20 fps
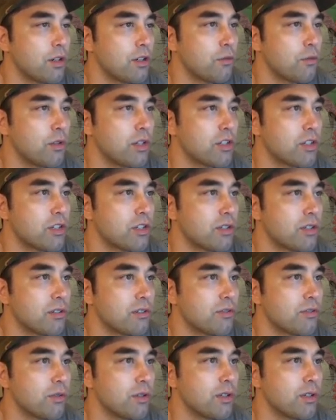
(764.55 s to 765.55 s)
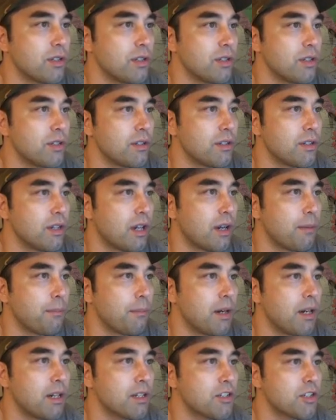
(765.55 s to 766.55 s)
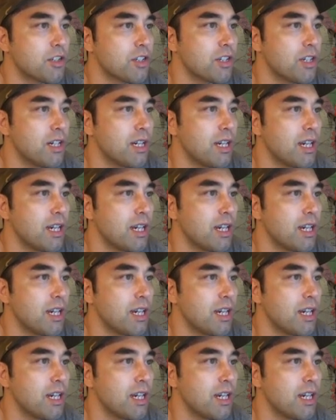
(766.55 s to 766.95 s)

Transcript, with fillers: in which there's really not much.